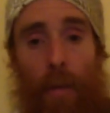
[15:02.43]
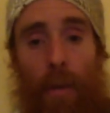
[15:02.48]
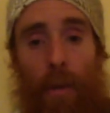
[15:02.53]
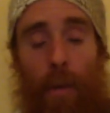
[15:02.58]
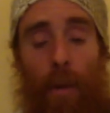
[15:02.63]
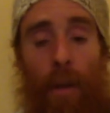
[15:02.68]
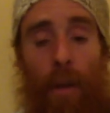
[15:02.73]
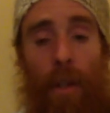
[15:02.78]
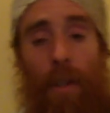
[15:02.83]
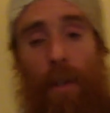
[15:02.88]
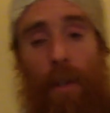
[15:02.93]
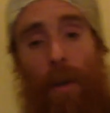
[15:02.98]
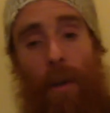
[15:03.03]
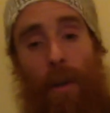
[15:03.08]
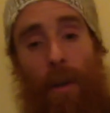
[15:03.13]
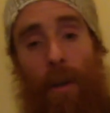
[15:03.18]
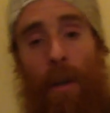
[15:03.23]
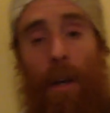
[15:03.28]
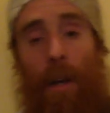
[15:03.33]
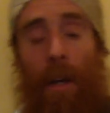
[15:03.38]
were
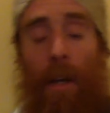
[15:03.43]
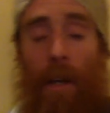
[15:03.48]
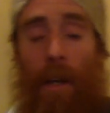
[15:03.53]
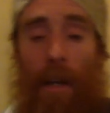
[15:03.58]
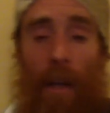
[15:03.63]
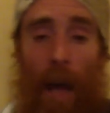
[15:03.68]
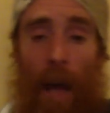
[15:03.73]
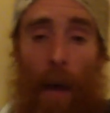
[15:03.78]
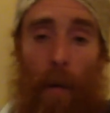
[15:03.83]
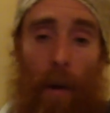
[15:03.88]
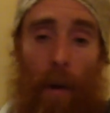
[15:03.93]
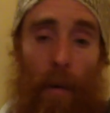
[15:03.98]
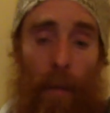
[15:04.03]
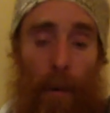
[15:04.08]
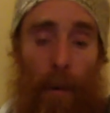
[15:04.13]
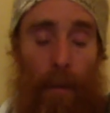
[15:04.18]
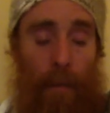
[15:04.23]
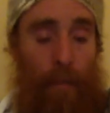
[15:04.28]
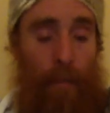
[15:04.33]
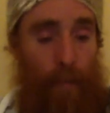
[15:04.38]
concerned.
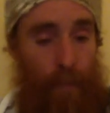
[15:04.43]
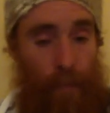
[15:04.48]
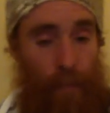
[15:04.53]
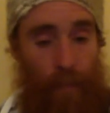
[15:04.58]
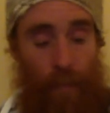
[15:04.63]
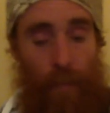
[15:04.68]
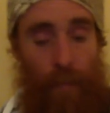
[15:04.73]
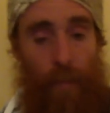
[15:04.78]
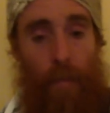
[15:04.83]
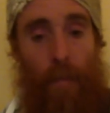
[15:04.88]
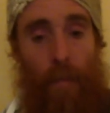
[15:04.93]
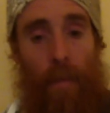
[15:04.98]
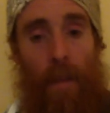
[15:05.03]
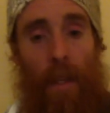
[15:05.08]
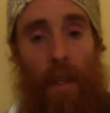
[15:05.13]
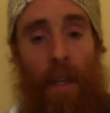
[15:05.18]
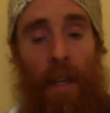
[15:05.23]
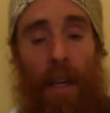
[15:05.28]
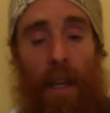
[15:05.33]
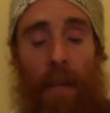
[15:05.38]
However,
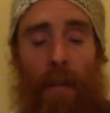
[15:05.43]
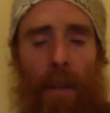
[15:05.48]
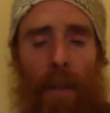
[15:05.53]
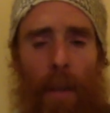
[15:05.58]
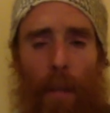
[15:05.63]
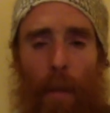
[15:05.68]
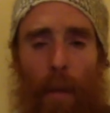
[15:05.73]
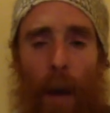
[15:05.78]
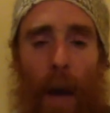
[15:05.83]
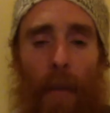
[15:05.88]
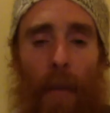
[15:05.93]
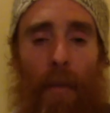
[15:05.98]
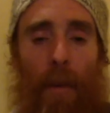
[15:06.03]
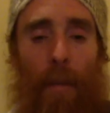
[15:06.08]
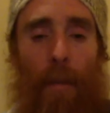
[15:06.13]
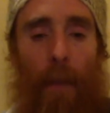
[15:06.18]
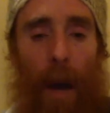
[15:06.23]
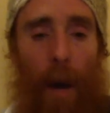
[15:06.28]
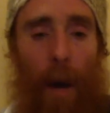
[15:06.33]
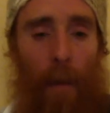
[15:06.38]
even the
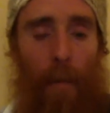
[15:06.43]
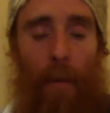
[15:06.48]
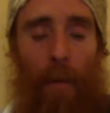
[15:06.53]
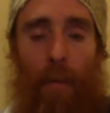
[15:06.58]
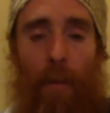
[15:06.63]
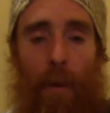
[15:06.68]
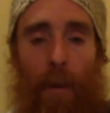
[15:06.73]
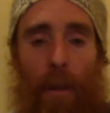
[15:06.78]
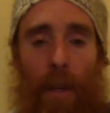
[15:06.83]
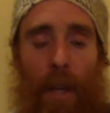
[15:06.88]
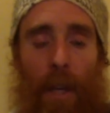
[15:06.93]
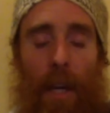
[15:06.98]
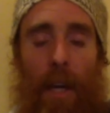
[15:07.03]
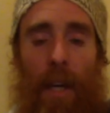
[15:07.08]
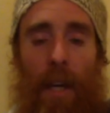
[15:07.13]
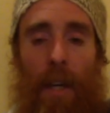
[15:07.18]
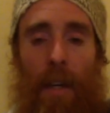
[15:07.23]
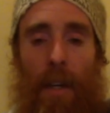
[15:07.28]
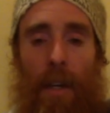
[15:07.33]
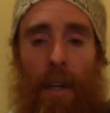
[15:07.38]
prophet bowed before the
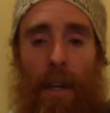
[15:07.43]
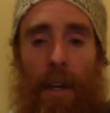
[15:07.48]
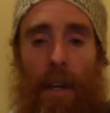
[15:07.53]
king.